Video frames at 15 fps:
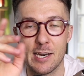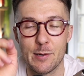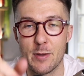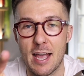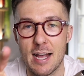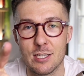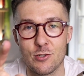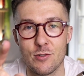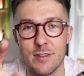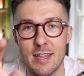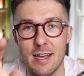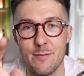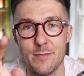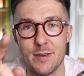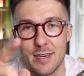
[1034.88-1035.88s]
and I'll be answering
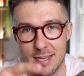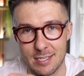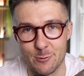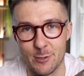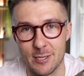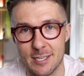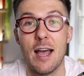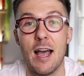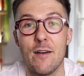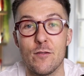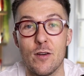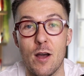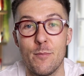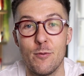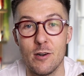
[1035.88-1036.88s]
them next week. Have
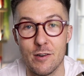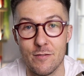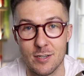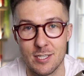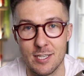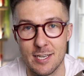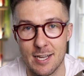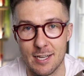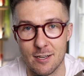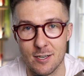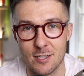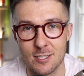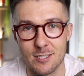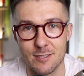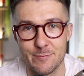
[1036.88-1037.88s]
a brilliant rest of your day,
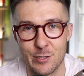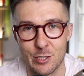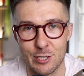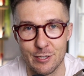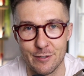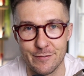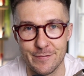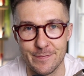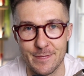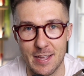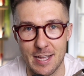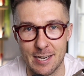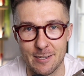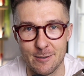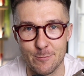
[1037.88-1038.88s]
guys. Much love,
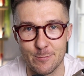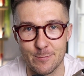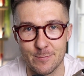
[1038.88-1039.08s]
Elliot.